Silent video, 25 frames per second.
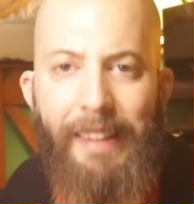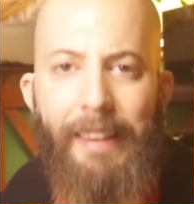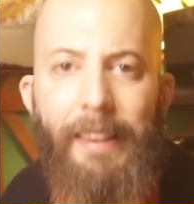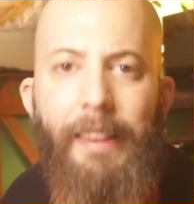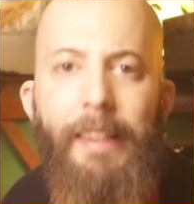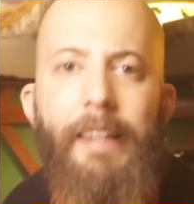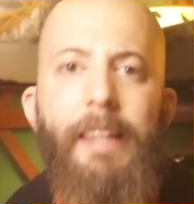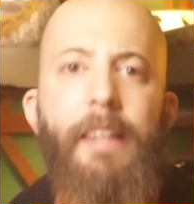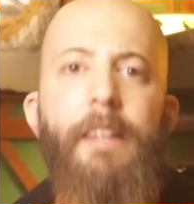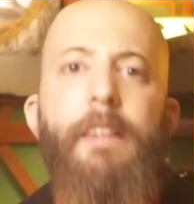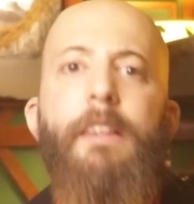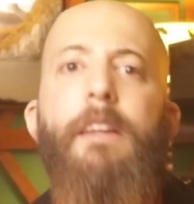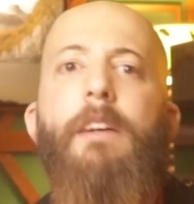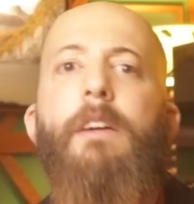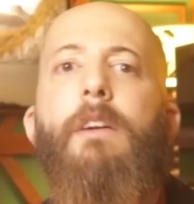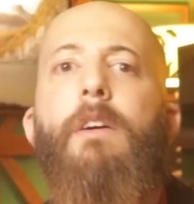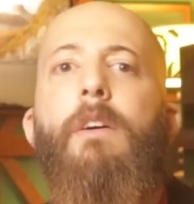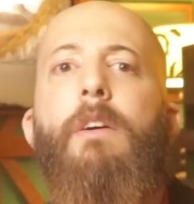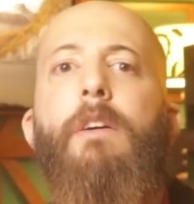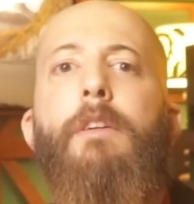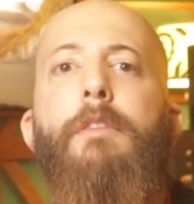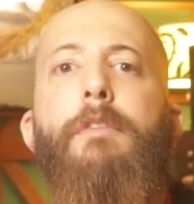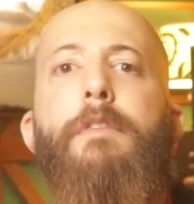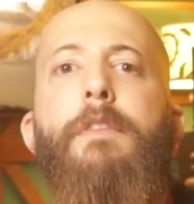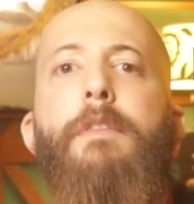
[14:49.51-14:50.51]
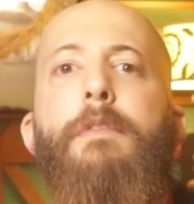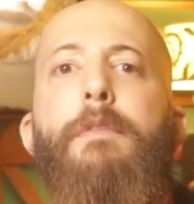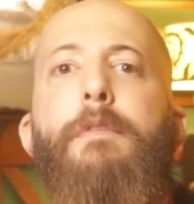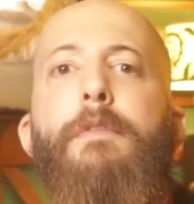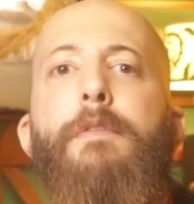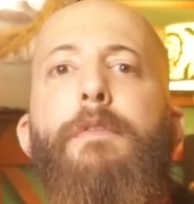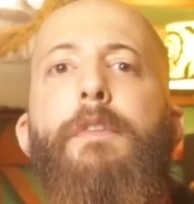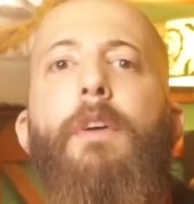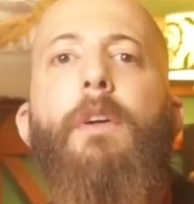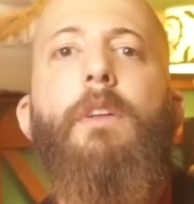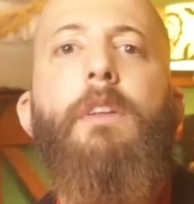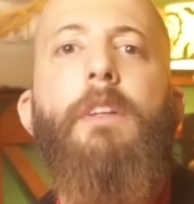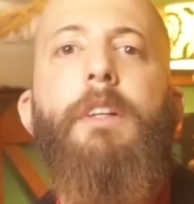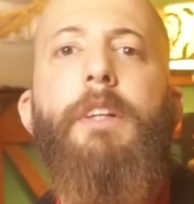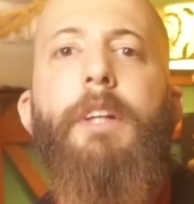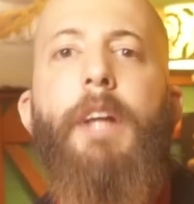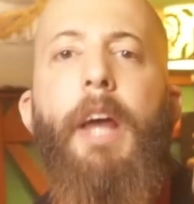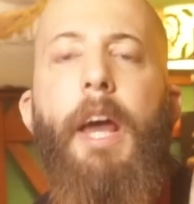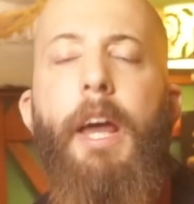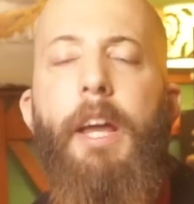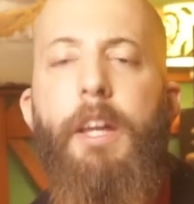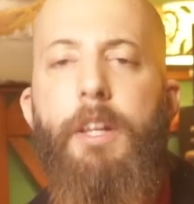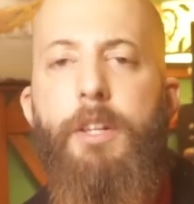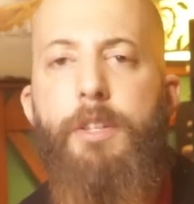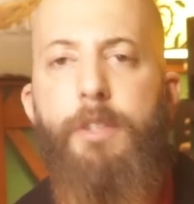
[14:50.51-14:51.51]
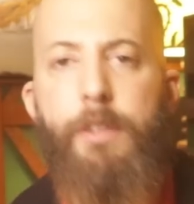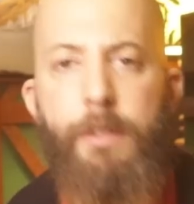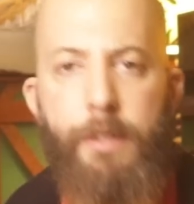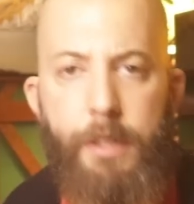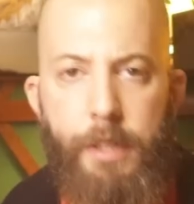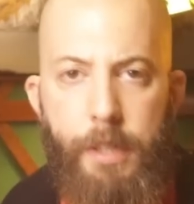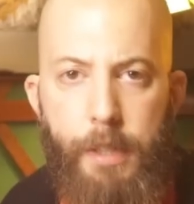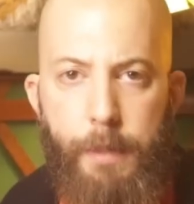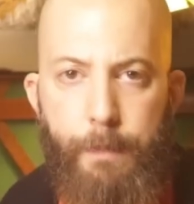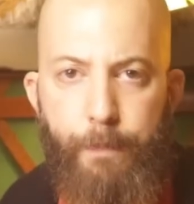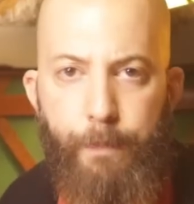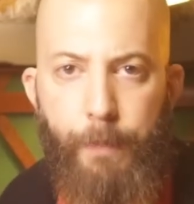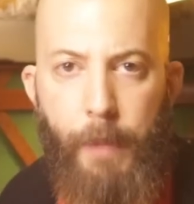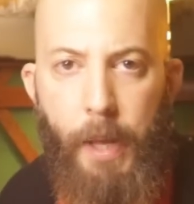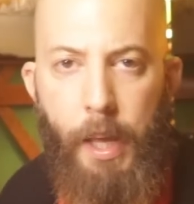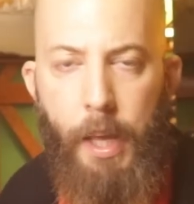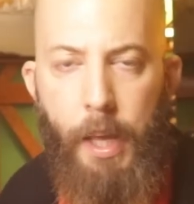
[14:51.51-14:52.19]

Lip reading: leader of the fallen angels.